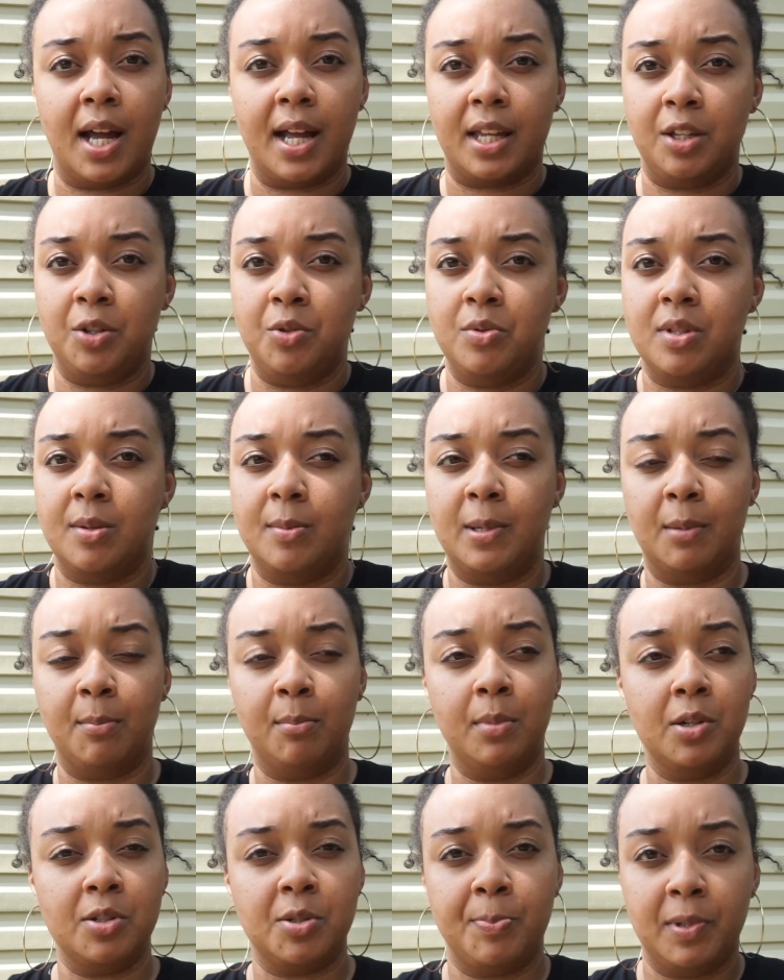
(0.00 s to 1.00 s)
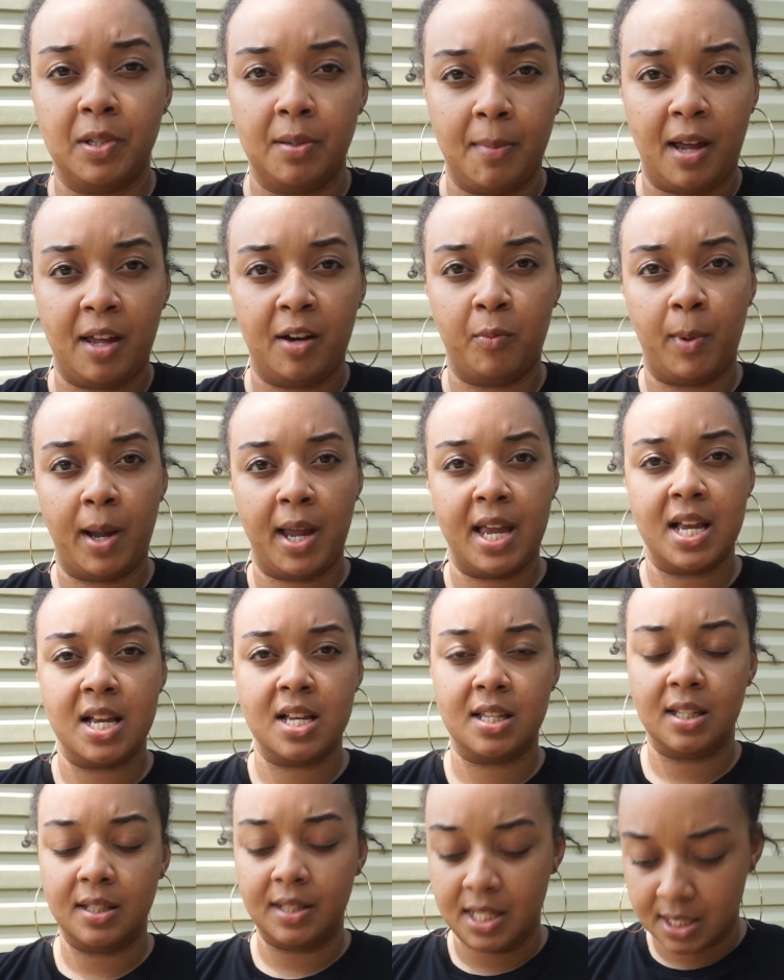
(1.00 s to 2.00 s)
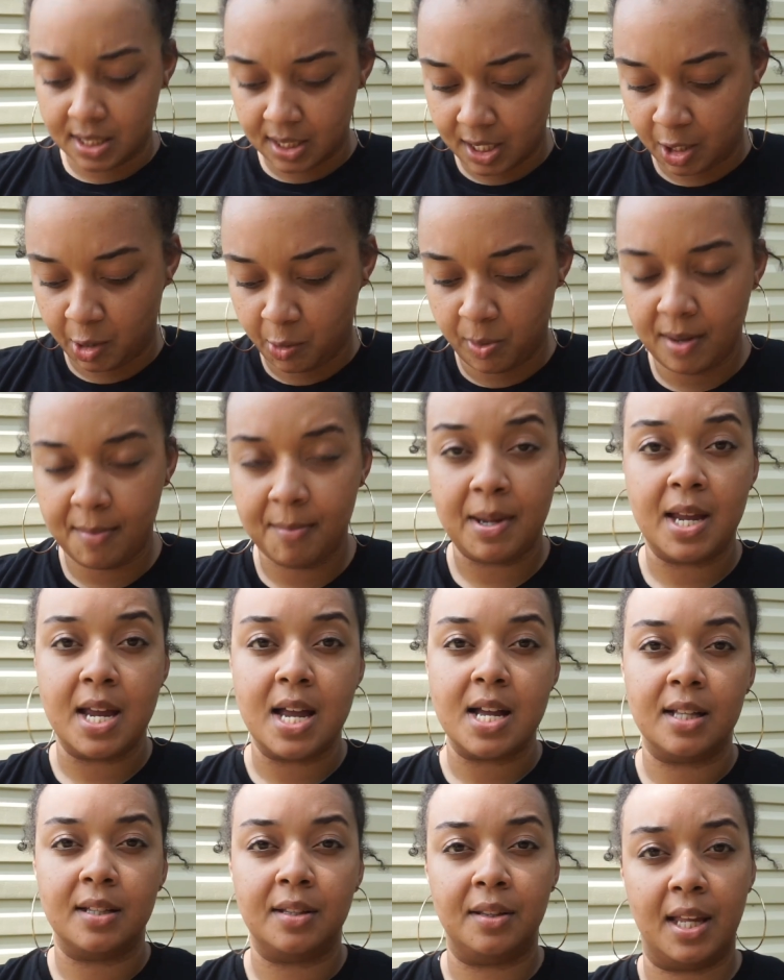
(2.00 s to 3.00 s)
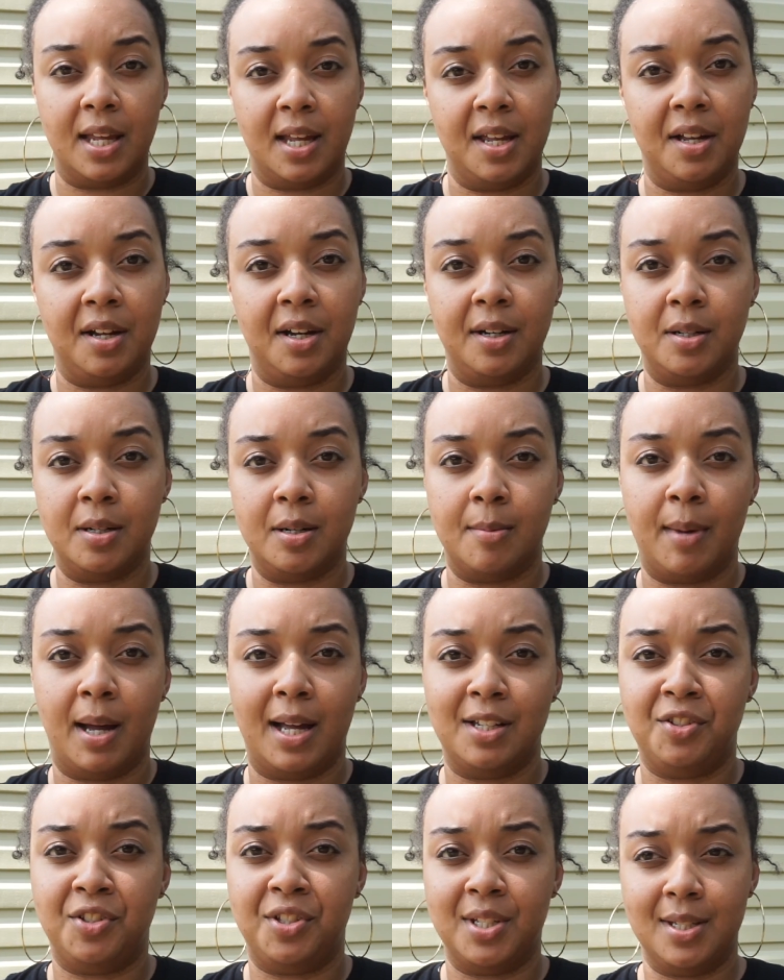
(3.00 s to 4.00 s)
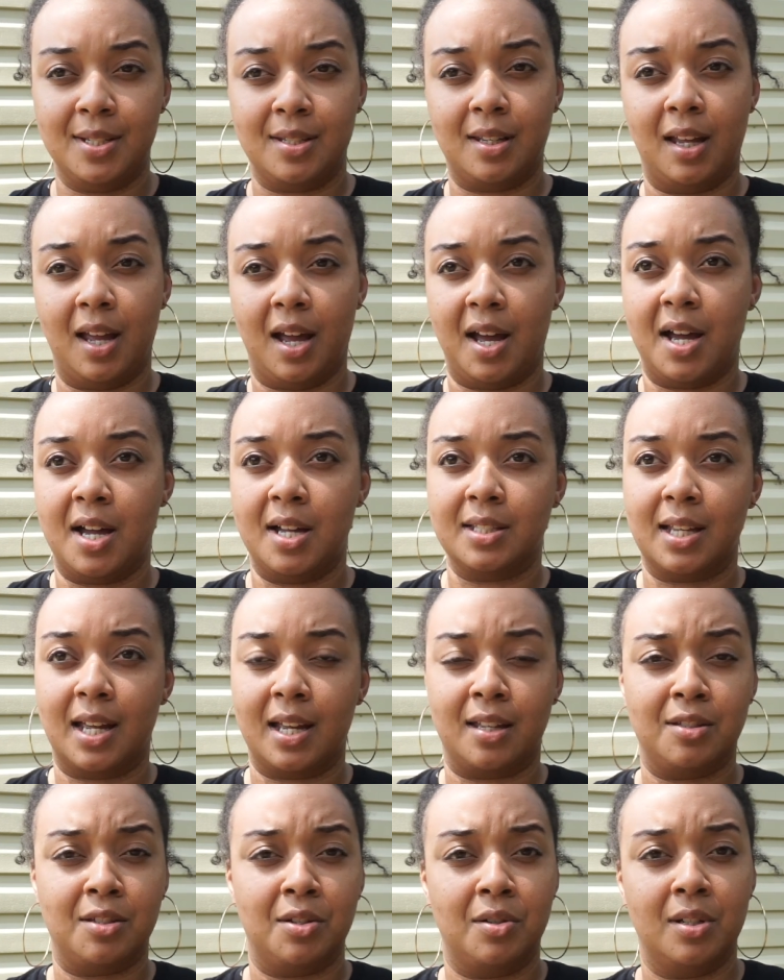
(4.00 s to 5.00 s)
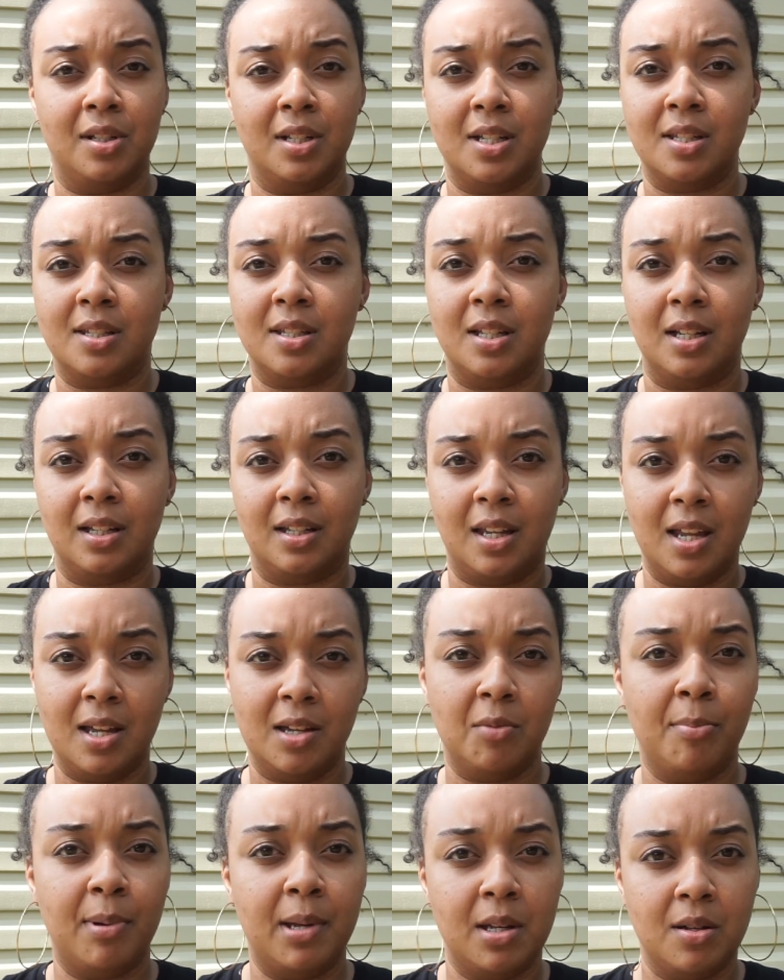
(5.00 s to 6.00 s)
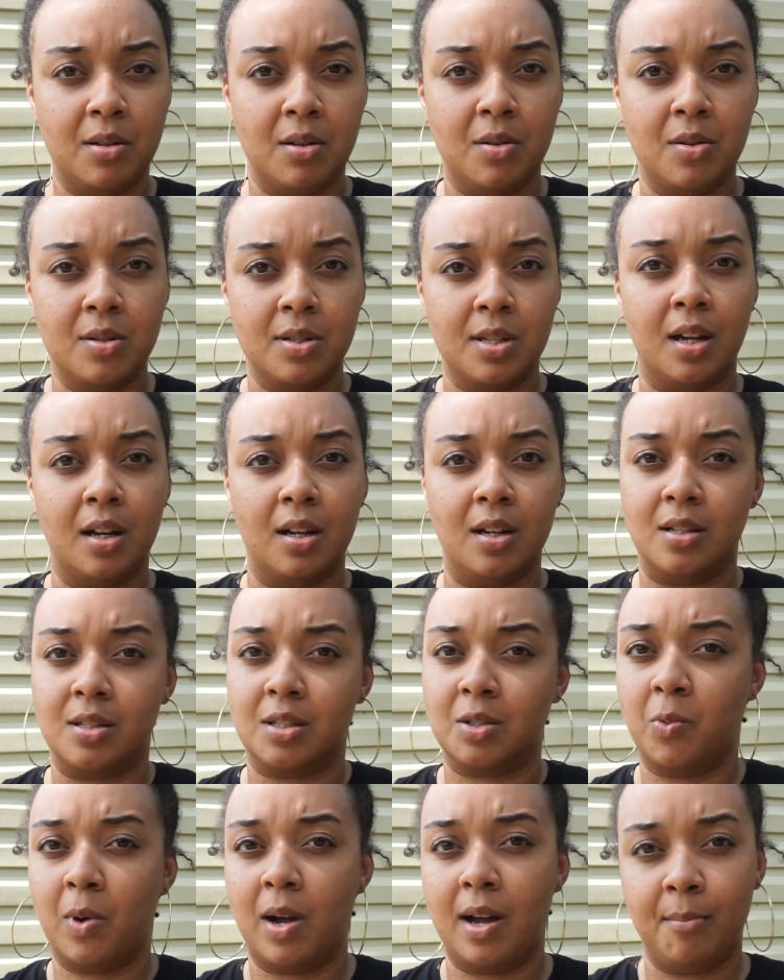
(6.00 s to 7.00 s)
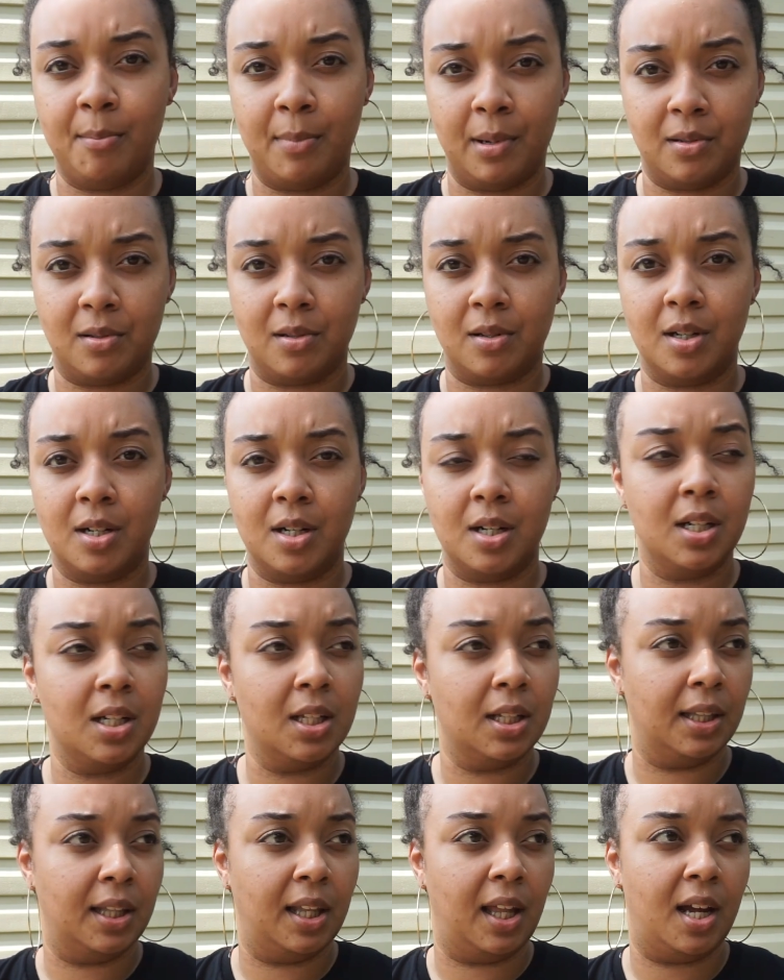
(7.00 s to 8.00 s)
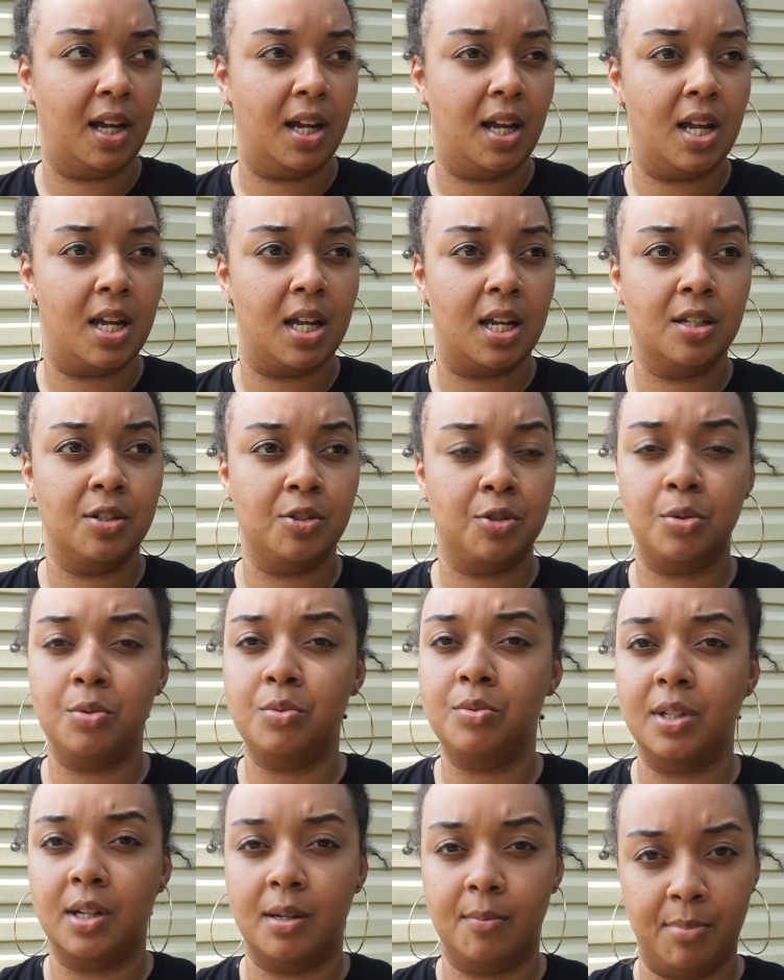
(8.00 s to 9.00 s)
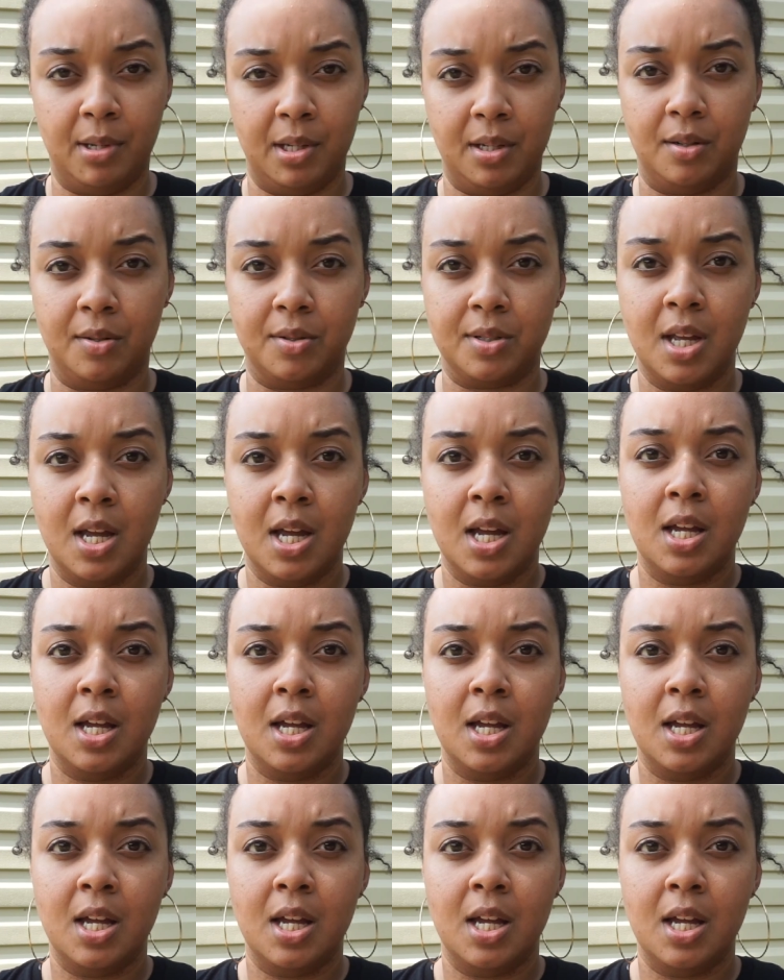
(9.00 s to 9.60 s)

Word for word: I can use them in a multiple amount of ways. This equipment that I just got, I can turn it into kettlebells, a squat bar, like 2 dumbbells.